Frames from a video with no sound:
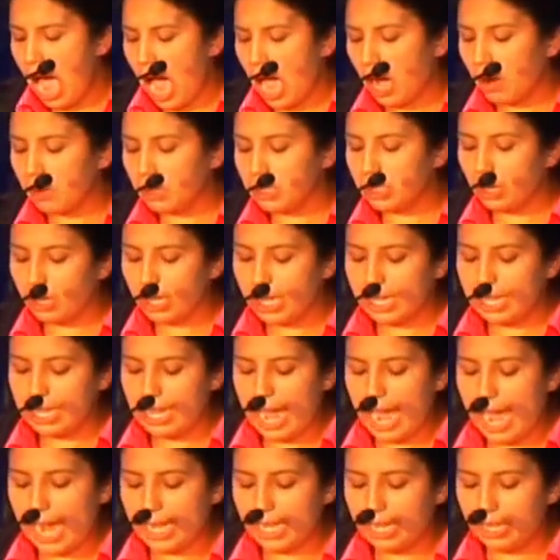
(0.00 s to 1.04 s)
I was only
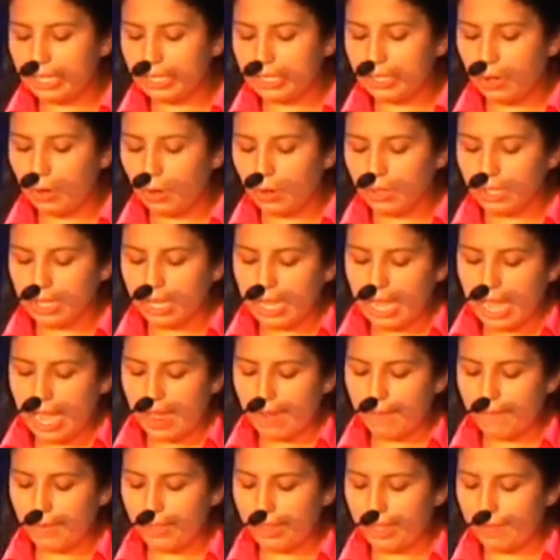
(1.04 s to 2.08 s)
9 years old,
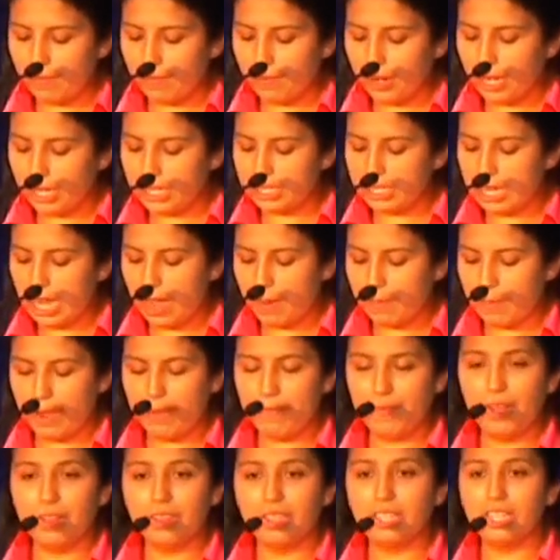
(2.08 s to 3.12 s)
and for the first time
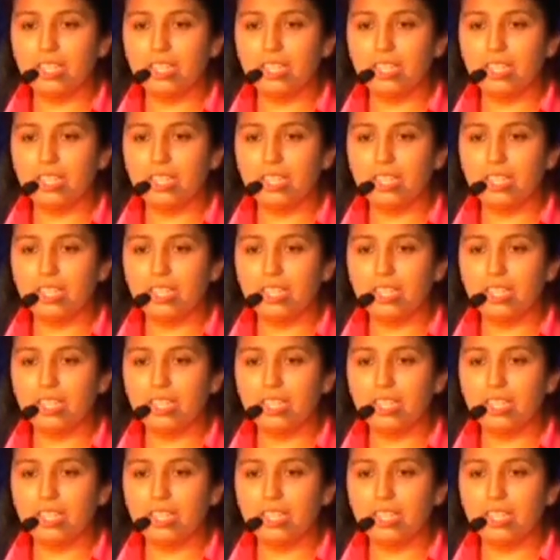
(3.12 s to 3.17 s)
I felt